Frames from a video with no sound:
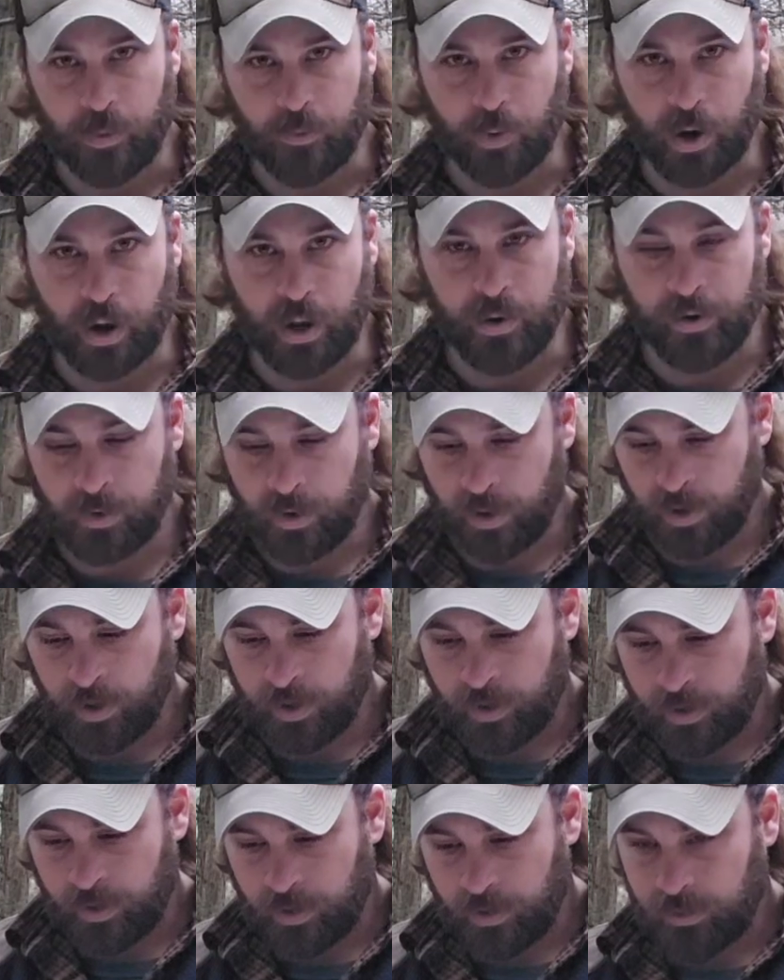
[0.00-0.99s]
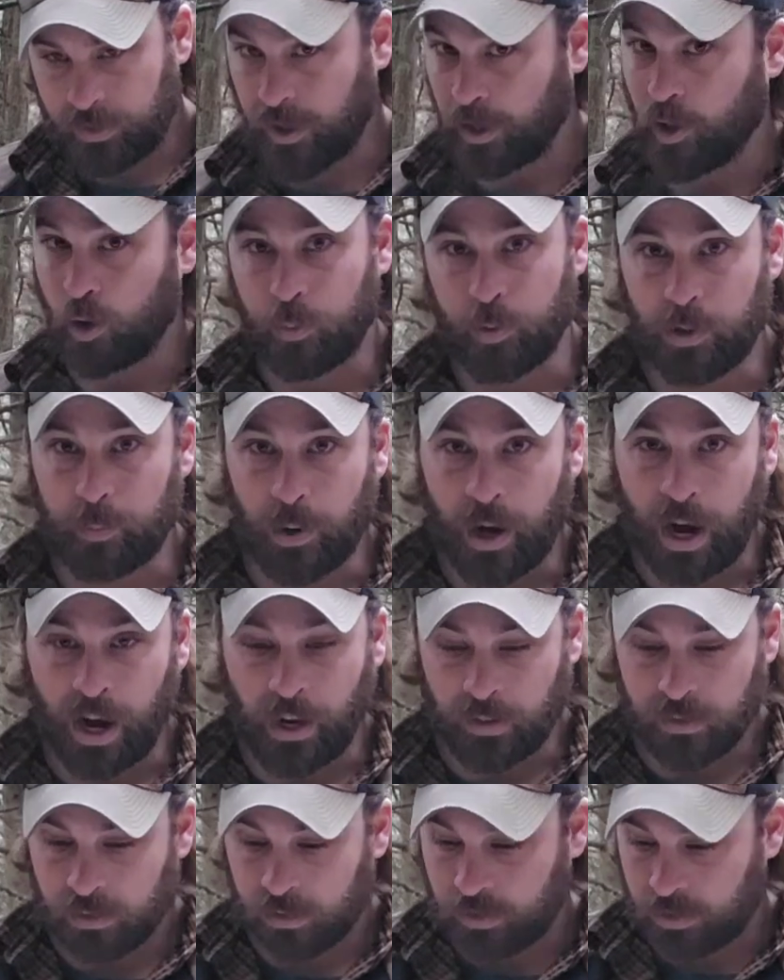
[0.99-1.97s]
a threat, cut open a
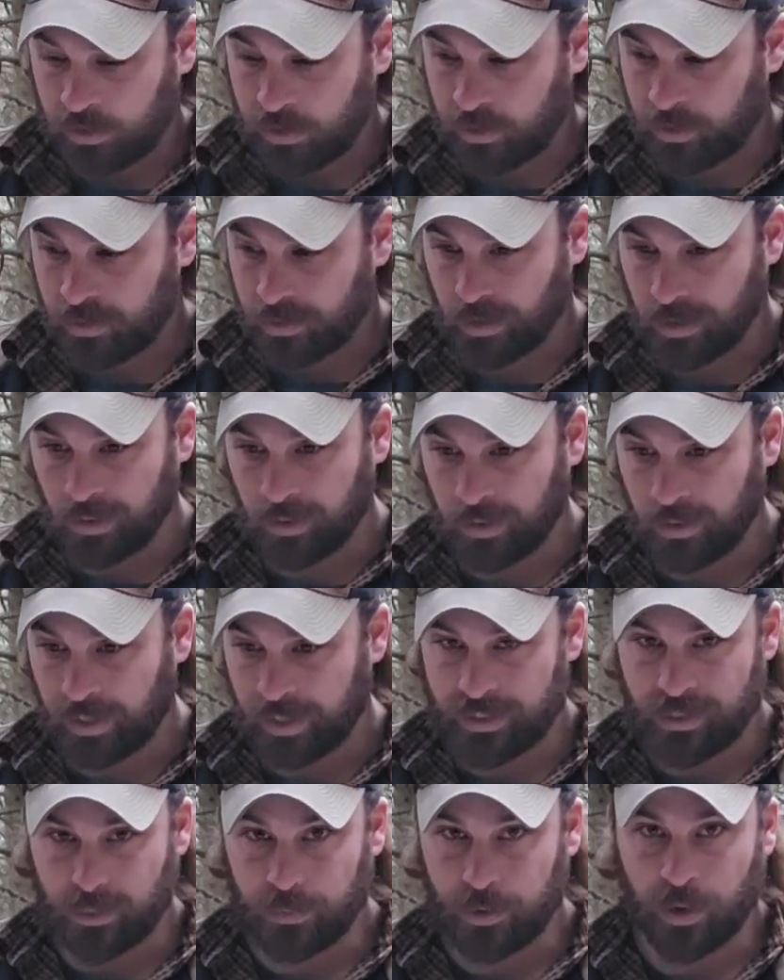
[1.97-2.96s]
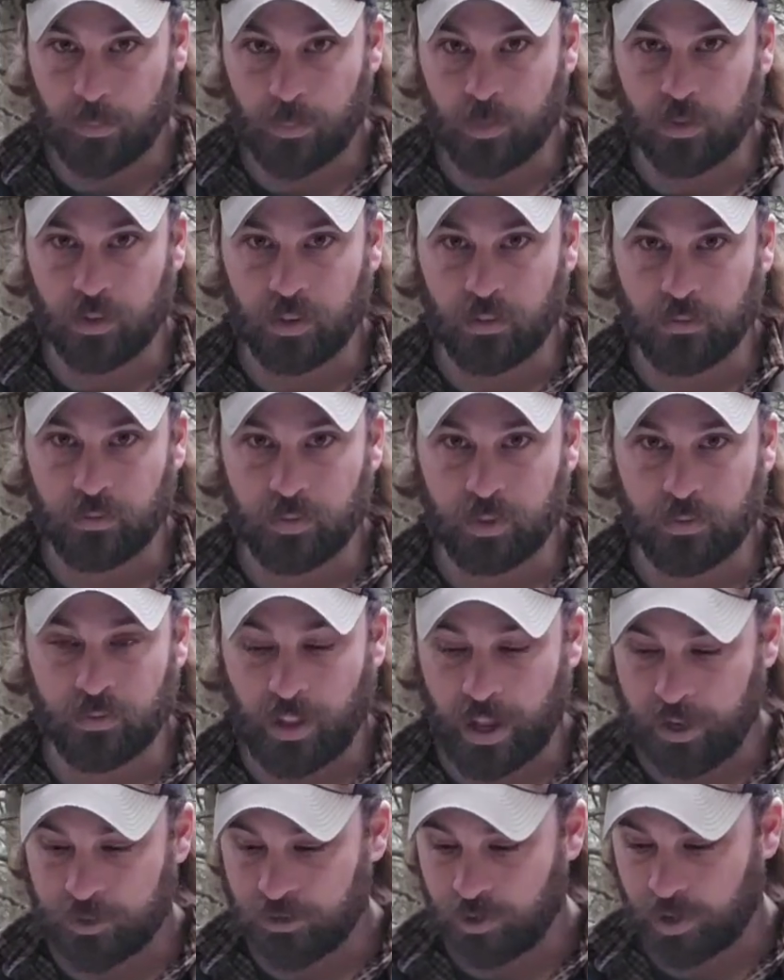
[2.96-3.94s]
box, to light something up with a
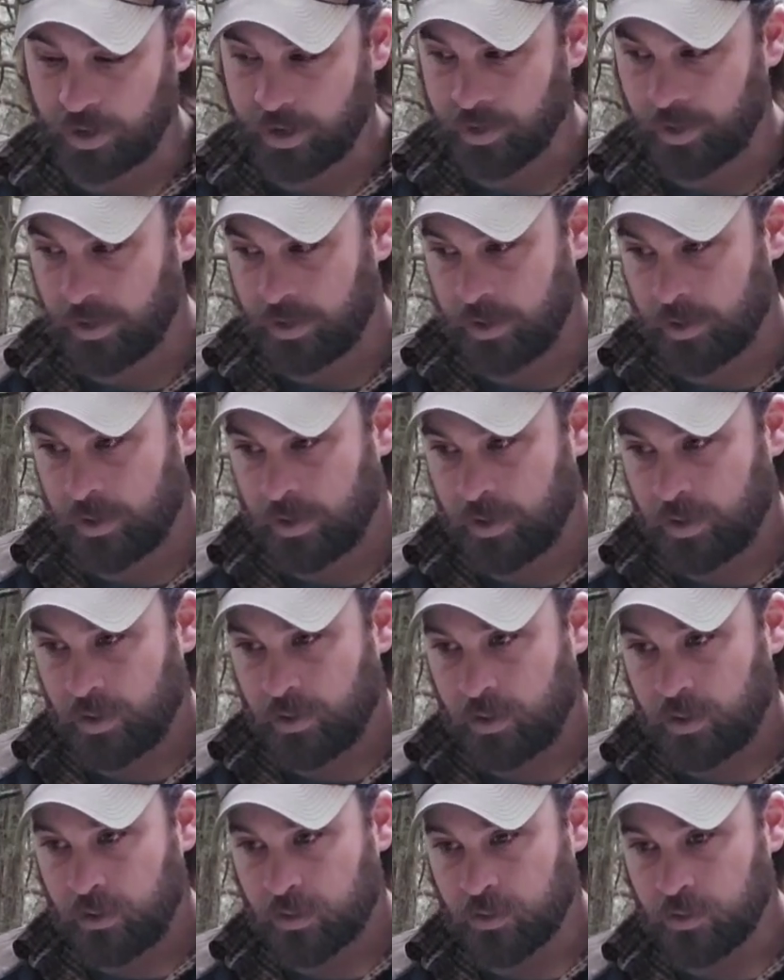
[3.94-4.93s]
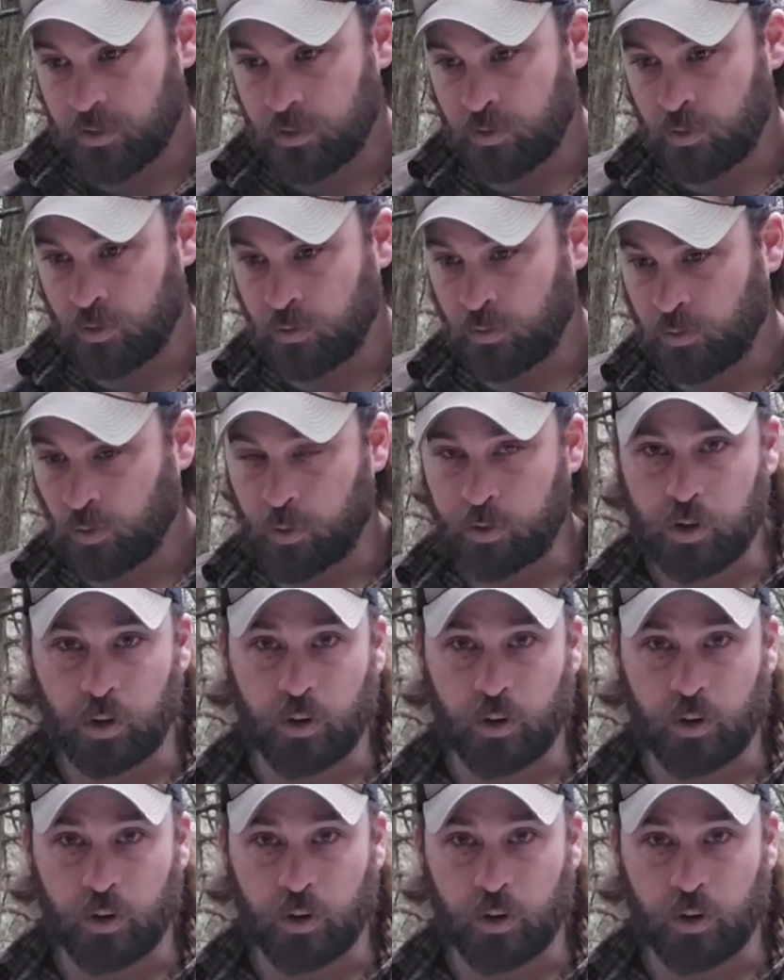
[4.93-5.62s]
flashlight, to throw a